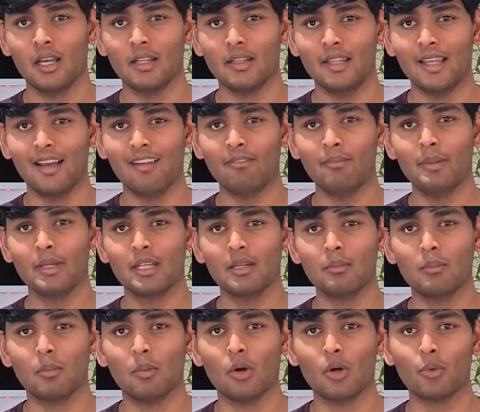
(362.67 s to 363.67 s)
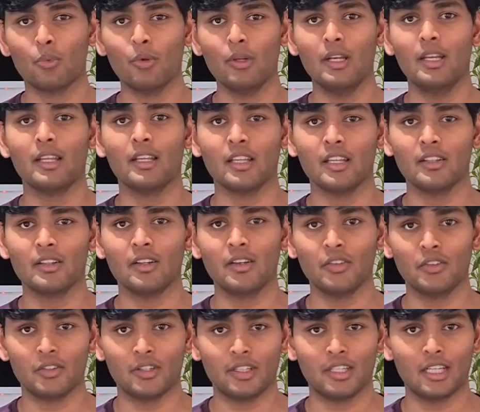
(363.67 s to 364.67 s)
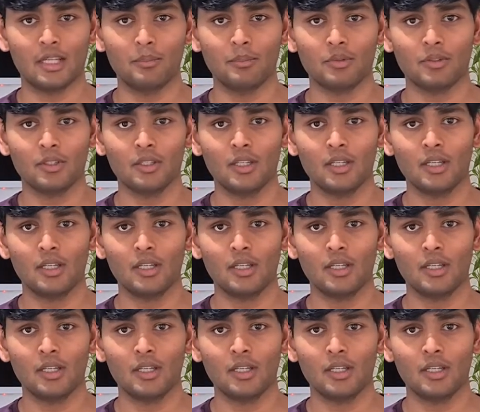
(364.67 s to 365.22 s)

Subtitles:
they have become more willing in the recent times.